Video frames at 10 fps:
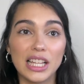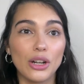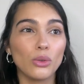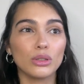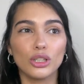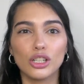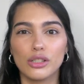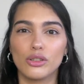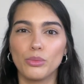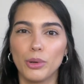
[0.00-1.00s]
They don't look
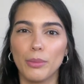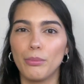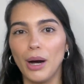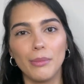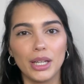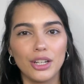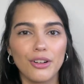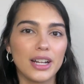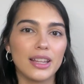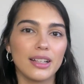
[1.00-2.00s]
super bummy or
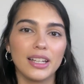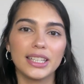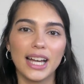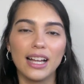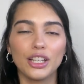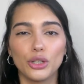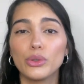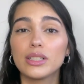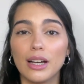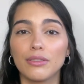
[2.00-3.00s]
anything like that. Like, you
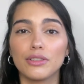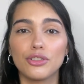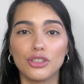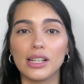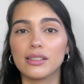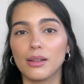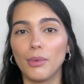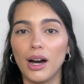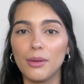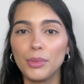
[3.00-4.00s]
could definitely dress them
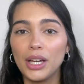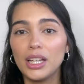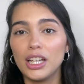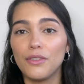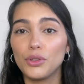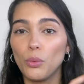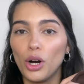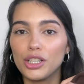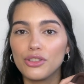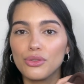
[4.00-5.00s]
up if you
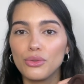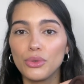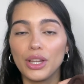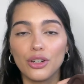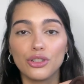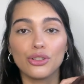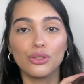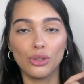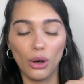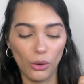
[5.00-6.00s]
wanted to. They're
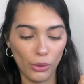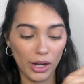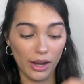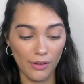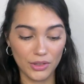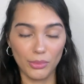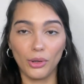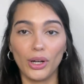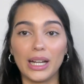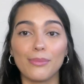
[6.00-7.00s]
so
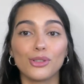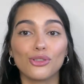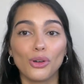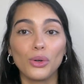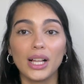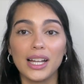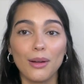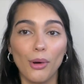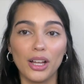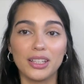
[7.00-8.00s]
comfortable, and I'm so glad I
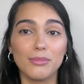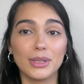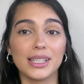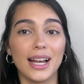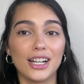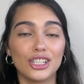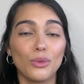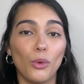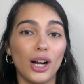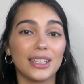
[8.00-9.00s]
bought them, because I actually
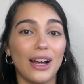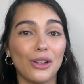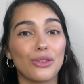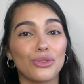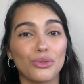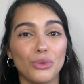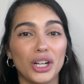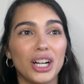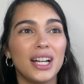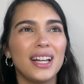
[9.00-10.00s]
walked out of the
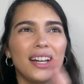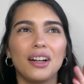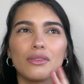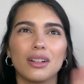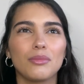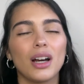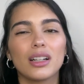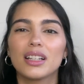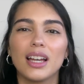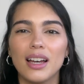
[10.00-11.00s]
store. I was like, I'm not
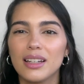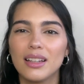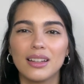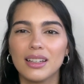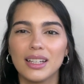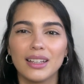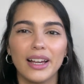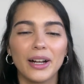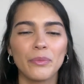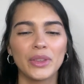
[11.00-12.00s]
gonna get anything.
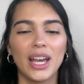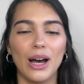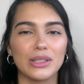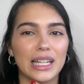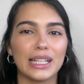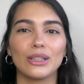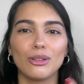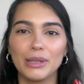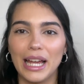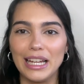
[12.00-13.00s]
Like, I was getting a little
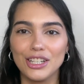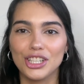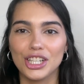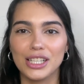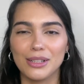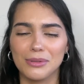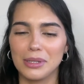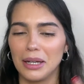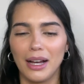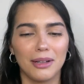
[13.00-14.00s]
bit anxious. I was
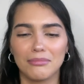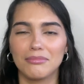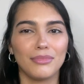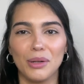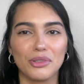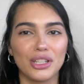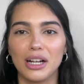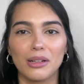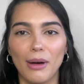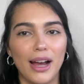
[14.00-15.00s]
like, I'm, I'm just not
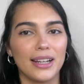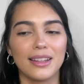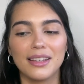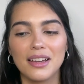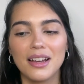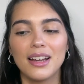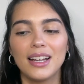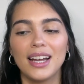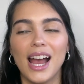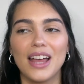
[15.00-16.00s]
gonna buy anything.
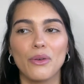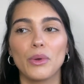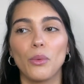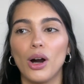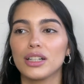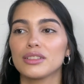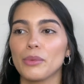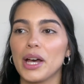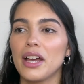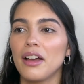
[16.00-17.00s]
And then we walked
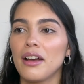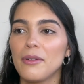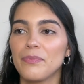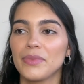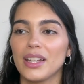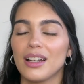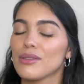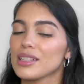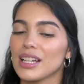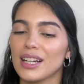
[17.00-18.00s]
away, and I
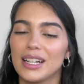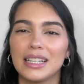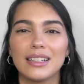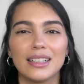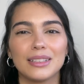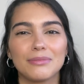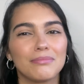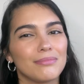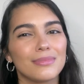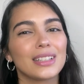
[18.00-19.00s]
was like,
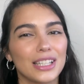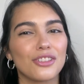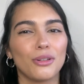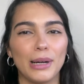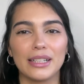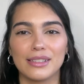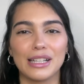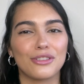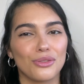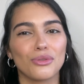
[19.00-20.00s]
let's go back to
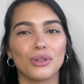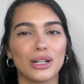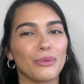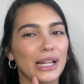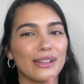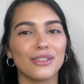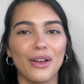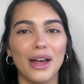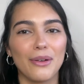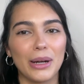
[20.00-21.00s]
that store. When I saw
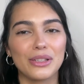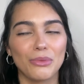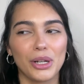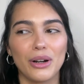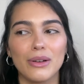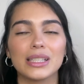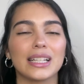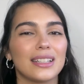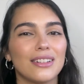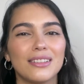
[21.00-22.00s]
that white sweater, I was like,
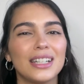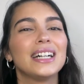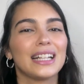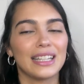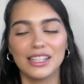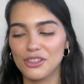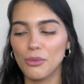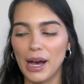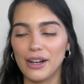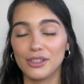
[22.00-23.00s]
no, let's go
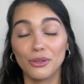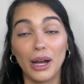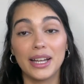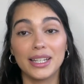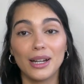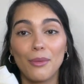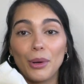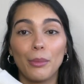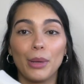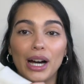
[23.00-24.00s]
back. So I ended up
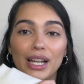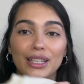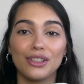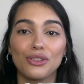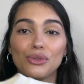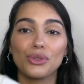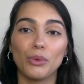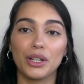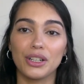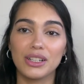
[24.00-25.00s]
buying these two
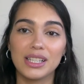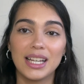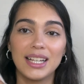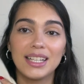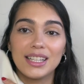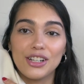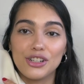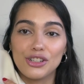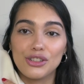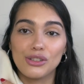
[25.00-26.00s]
sweaters. They're
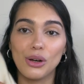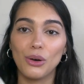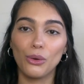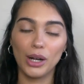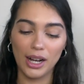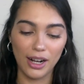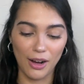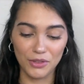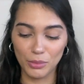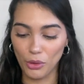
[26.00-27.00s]
so
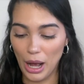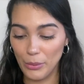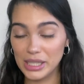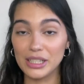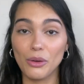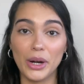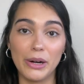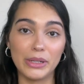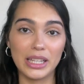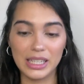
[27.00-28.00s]
comfortable. I was gonna wear
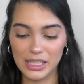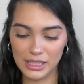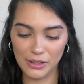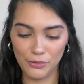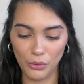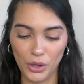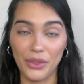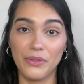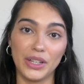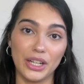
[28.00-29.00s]
one of these for
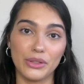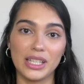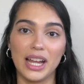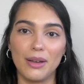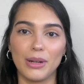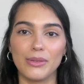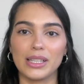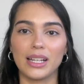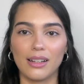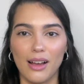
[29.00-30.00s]
the video today, but I was
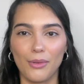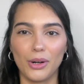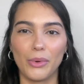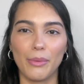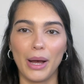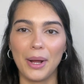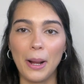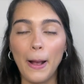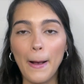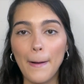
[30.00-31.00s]
like, no, nah, I wanna wear my
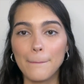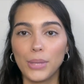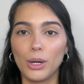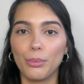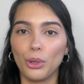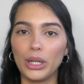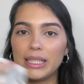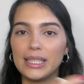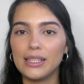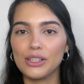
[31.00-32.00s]
purple
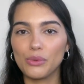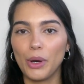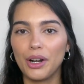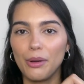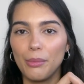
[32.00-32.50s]
Adidas sweater.